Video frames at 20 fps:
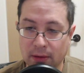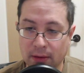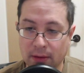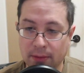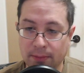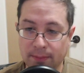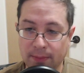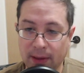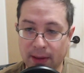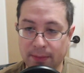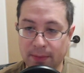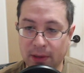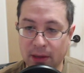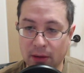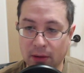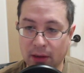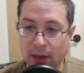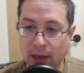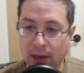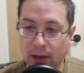maybe,
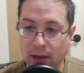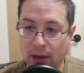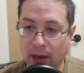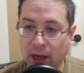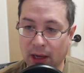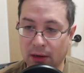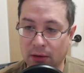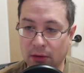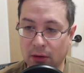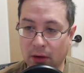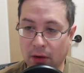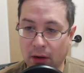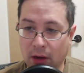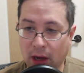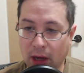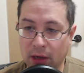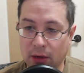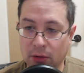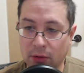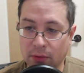okay, I don't know
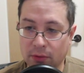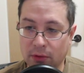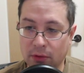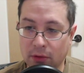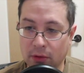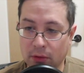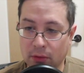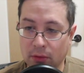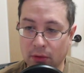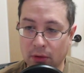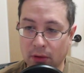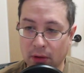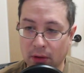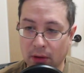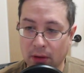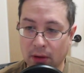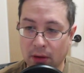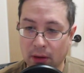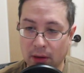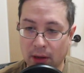what to do.
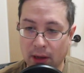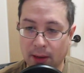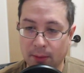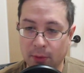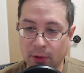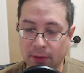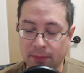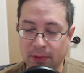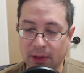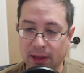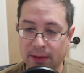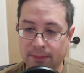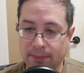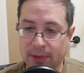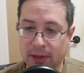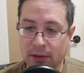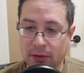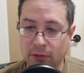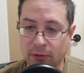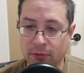I'm gonna play
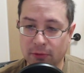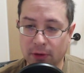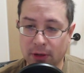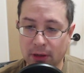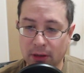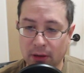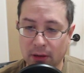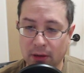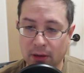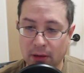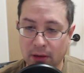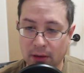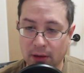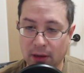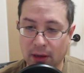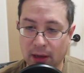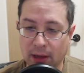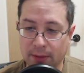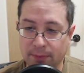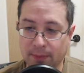b3,
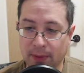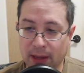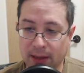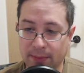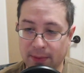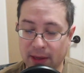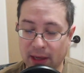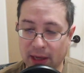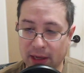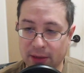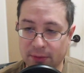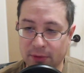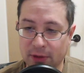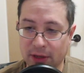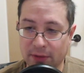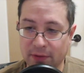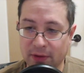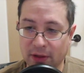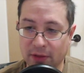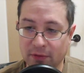and maybe I can get
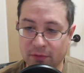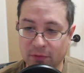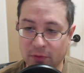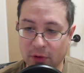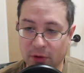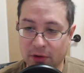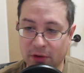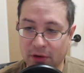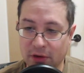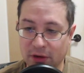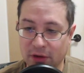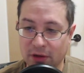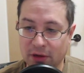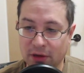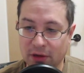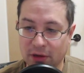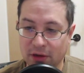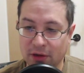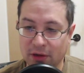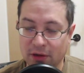the other rook
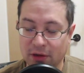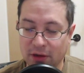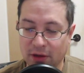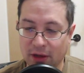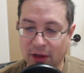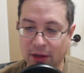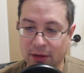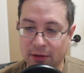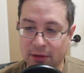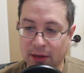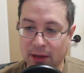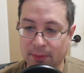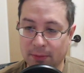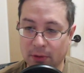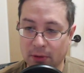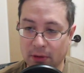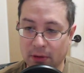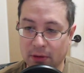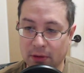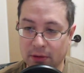and
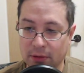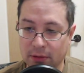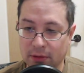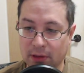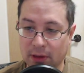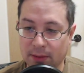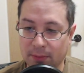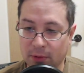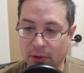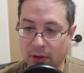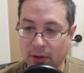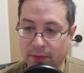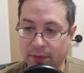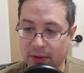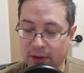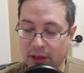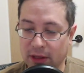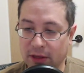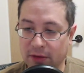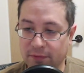double on the
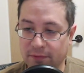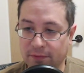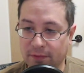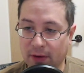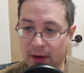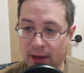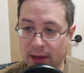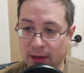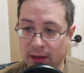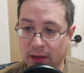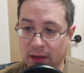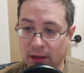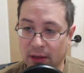e file.